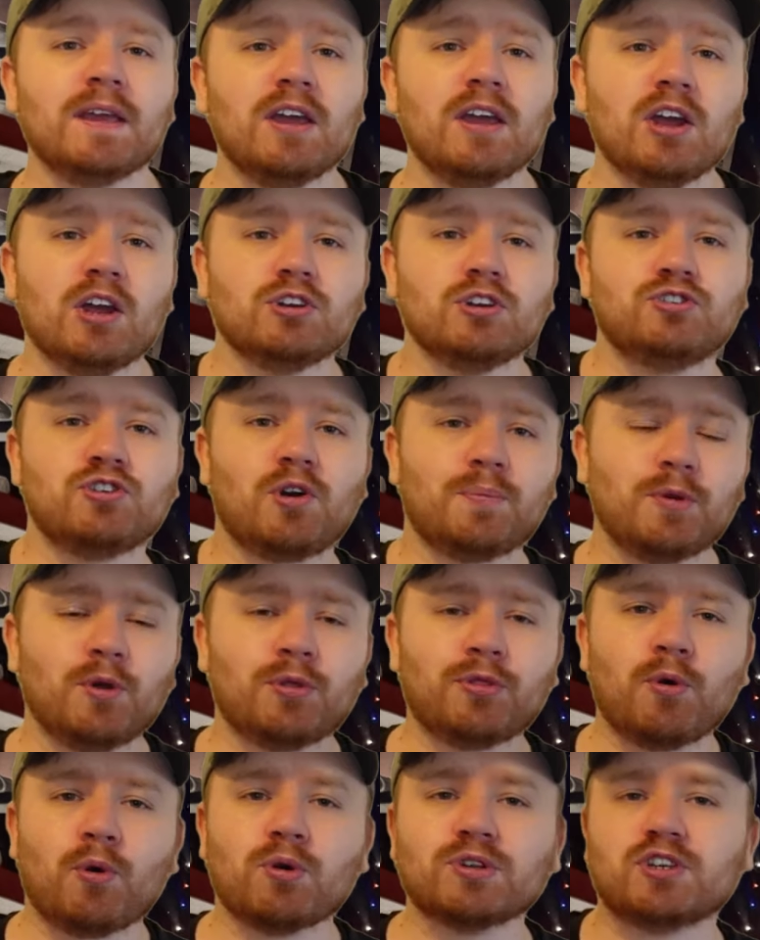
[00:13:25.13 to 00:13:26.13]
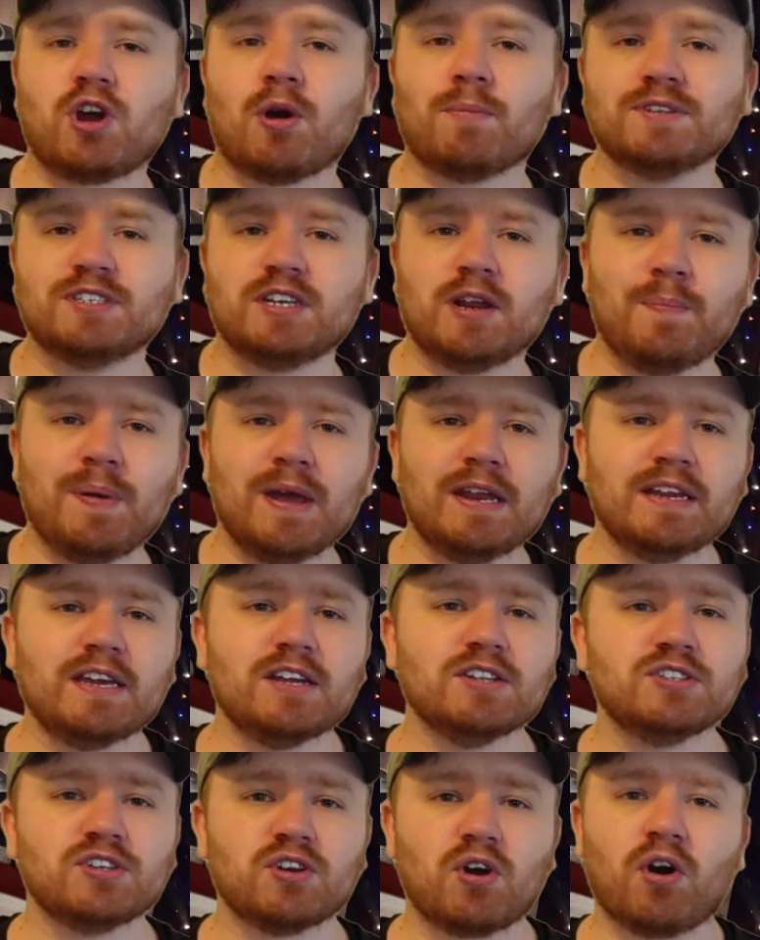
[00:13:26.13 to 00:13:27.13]
Drop your thoughts, comments, and opinions
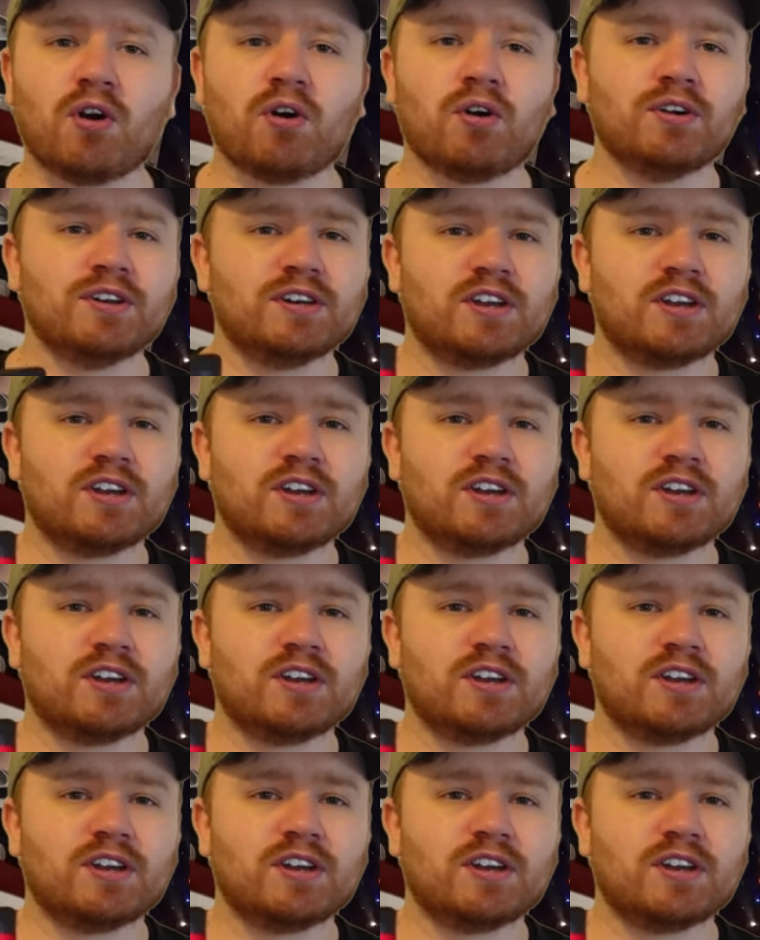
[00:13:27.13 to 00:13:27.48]
on kind